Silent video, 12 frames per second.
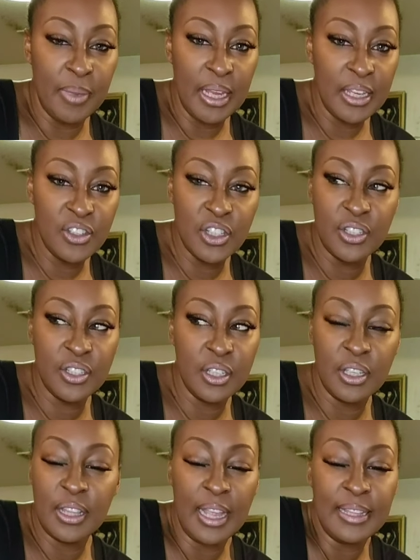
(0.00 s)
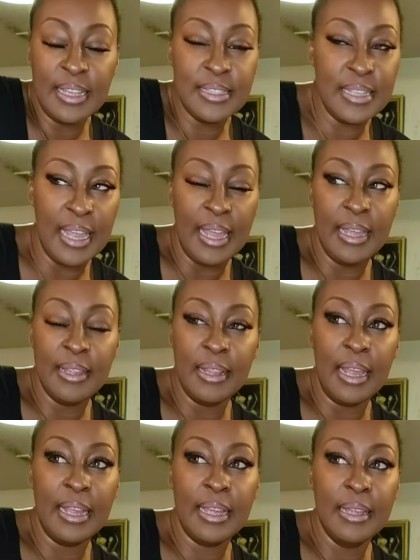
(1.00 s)
Just like that's it. Like
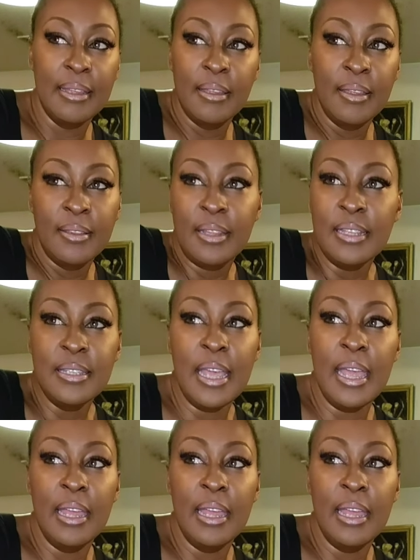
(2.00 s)
that's it.